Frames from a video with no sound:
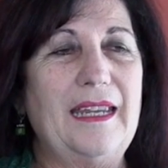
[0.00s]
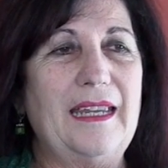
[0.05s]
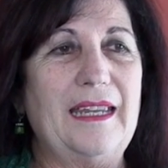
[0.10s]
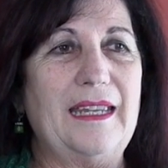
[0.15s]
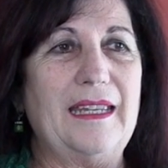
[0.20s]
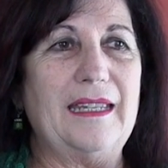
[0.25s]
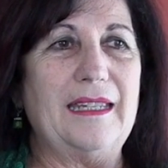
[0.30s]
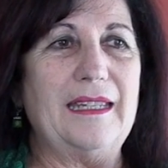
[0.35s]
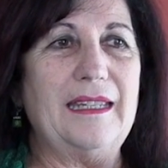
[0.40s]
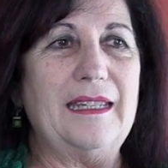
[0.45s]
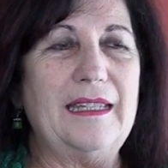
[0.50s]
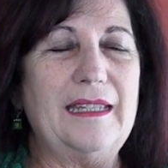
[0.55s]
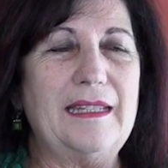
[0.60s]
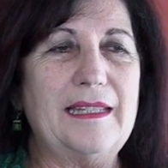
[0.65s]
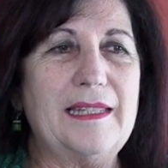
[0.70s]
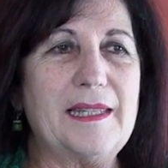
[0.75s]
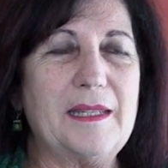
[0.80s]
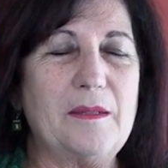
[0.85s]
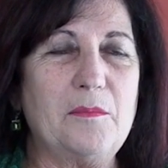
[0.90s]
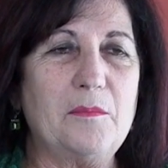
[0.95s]
Uh,
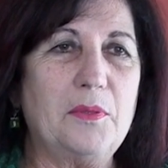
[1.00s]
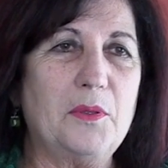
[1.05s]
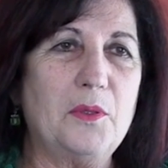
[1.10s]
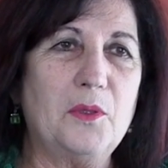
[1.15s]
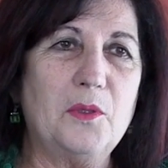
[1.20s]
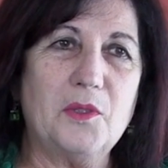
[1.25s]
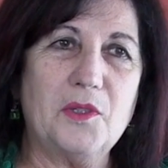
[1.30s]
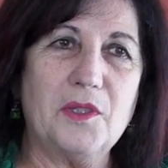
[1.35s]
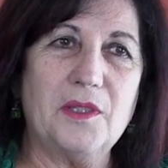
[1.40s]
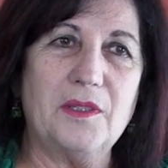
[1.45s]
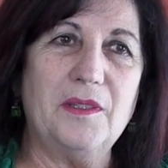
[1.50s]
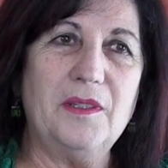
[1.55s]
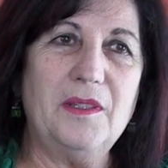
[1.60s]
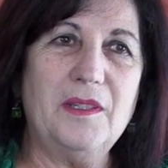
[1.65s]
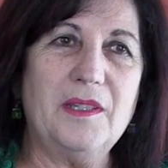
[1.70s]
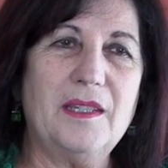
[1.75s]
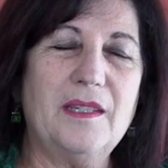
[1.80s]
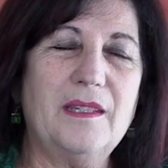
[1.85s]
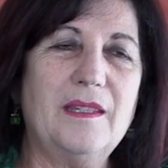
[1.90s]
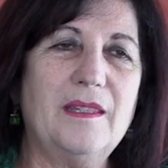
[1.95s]
it's
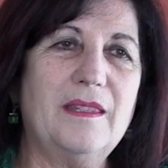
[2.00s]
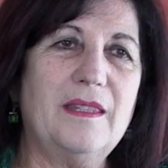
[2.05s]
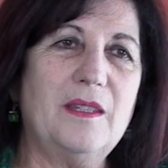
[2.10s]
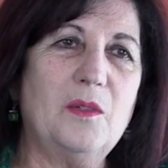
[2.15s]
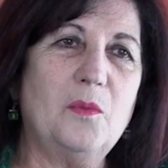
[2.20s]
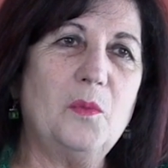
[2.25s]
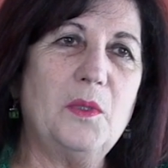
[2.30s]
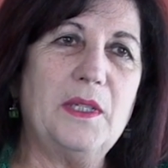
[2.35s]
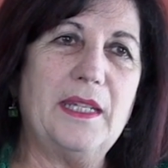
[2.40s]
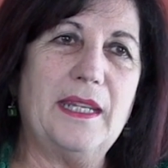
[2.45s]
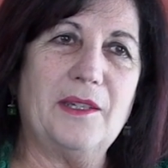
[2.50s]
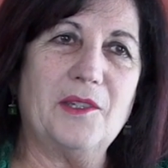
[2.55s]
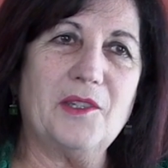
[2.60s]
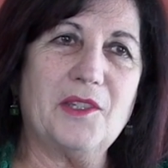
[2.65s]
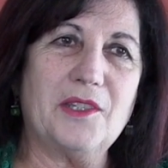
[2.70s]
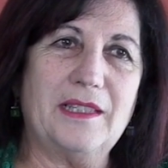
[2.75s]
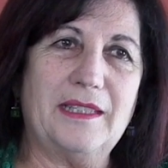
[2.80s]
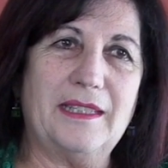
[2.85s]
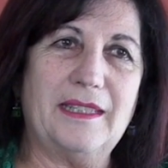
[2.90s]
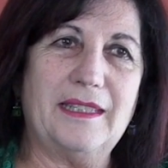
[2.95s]
important that we
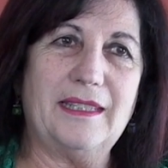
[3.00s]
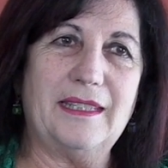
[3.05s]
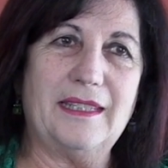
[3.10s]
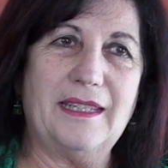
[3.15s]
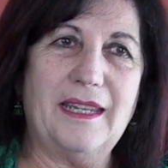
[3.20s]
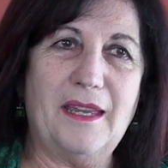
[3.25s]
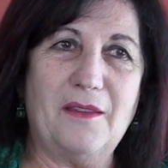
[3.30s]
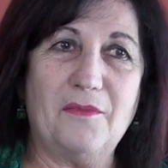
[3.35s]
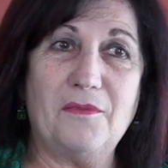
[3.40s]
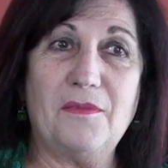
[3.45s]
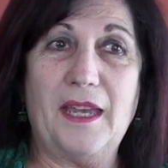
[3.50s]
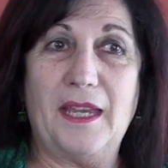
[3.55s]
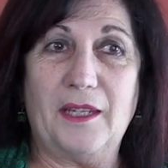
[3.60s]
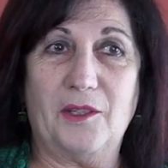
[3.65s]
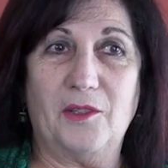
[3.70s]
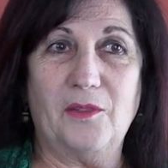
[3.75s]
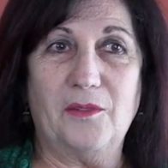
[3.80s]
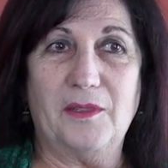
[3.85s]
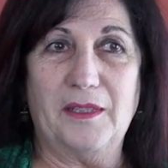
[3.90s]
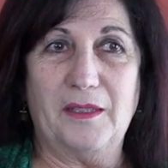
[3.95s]
actually have
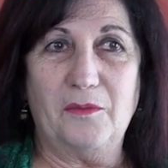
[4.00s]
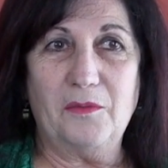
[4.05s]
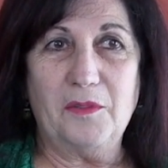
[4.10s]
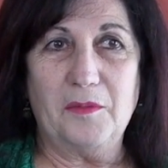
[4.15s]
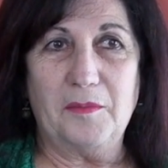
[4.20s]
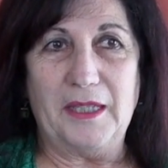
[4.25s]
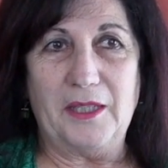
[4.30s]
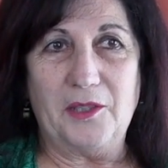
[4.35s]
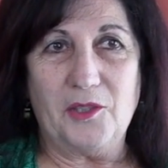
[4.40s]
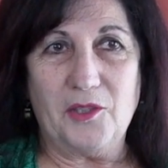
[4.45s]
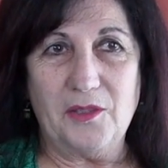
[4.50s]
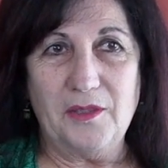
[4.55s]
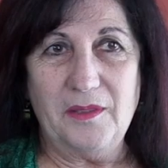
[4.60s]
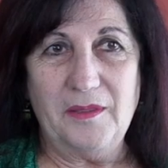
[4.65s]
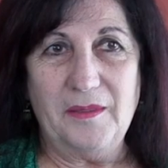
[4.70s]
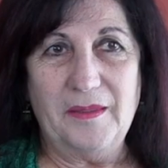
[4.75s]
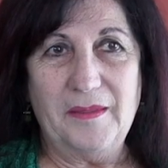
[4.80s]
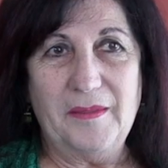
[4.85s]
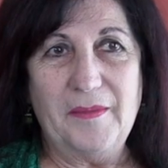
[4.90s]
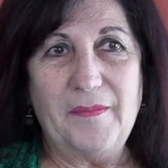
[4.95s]
accurate information
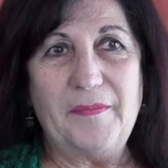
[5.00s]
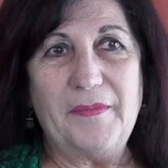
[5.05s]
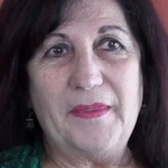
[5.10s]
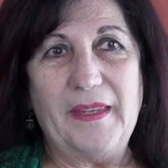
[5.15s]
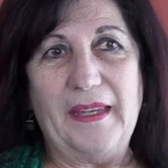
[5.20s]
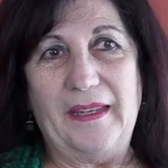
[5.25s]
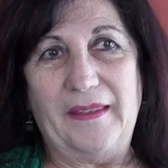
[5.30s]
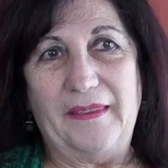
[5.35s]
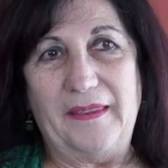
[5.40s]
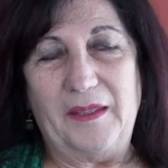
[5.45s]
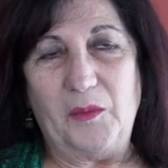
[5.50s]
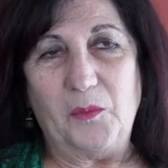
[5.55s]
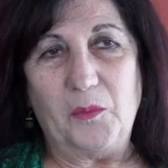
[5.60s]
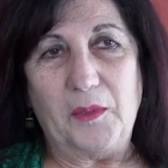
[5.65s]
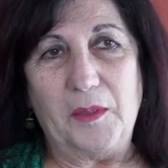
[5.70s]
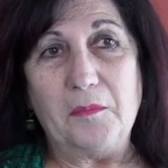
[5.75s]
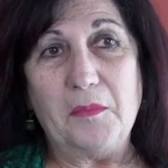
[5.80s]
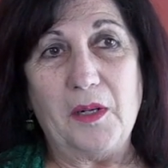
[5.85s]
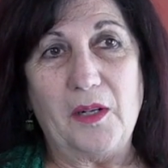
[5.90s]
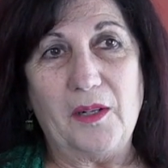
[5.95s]
and that
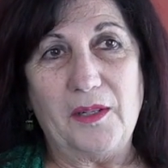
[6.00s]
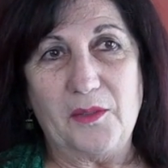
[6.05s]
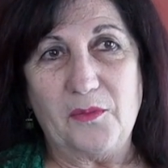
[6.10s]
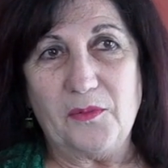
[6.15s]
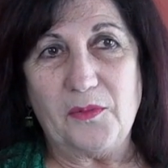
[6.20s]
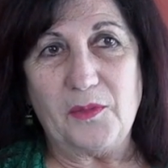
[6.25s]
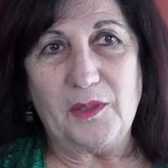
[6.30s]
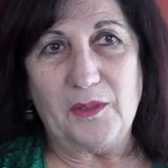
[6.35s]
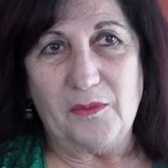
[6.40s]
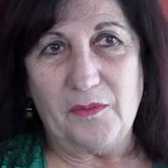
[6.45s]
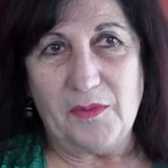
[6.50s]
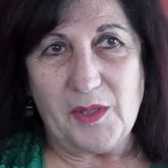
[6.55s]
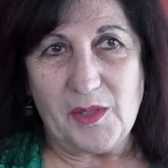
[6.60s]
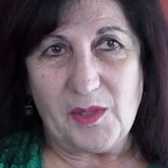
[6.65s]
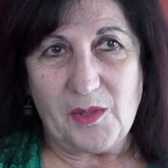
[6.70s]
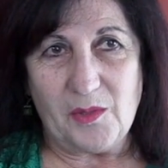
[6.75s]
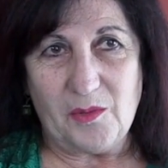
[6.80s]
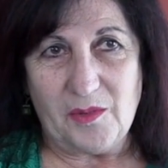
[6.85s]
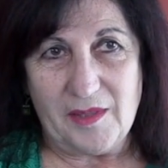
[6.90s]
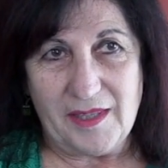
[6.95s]
we're mindful of the
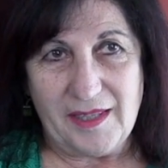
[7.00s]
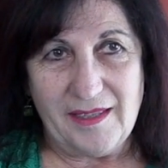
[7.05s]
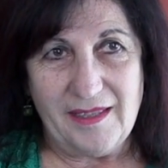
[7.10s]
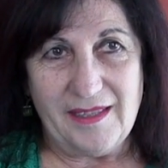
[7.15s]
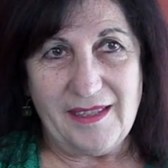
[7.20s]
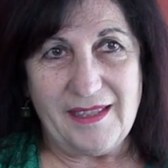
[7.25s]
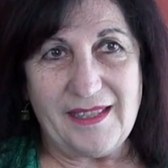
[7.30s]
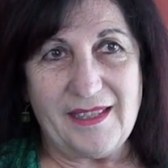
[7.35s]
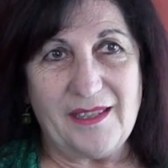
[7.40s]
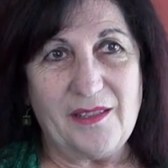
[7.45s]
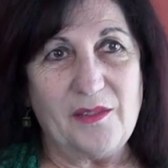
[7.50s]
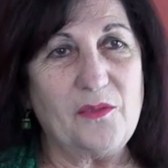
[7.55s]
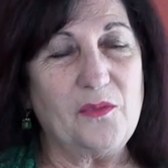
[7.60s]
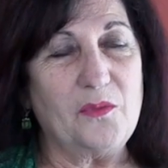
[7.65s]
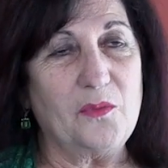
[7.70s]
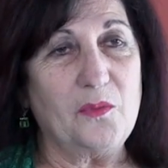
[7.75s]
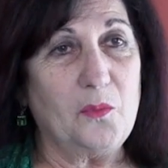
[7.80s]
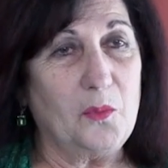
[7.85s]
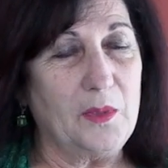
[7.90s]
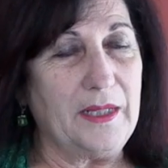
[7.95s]
sources of
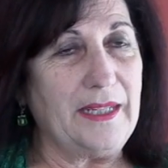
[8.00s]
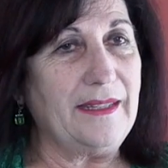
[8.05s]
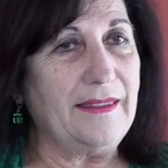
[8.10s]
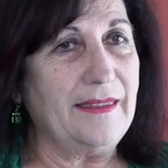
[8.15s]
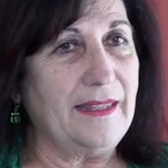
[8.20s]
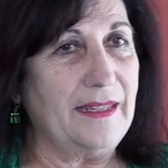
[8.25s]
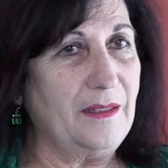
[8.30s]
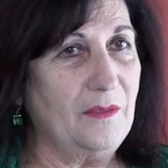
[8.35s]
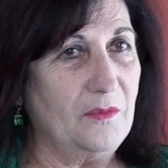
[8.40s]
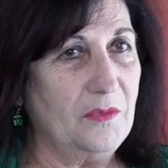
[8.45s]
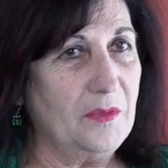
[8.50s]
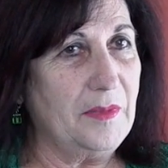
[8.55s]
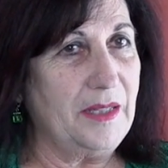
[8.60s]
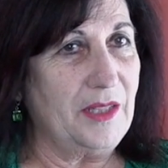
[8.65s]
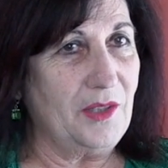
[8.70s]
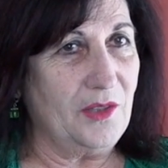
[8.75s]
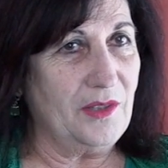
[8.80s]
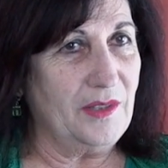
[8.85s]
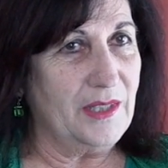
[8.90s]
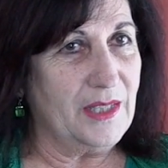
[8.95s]
where that
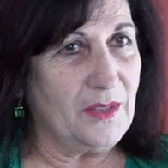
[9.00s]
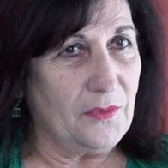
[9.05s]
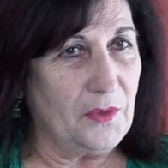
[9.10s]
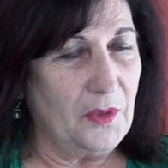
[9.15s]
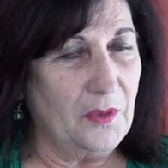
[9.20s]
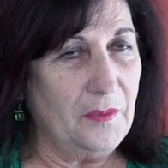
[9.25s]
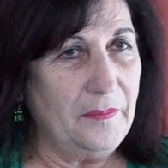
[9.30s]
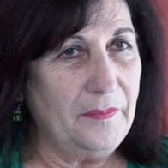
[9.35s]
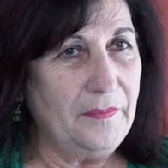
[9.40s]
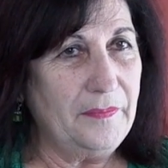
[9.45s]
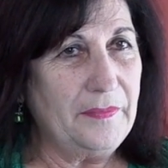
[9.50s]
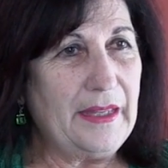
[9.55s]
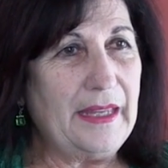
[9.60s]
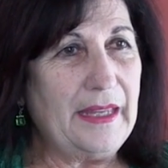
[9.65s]
information is from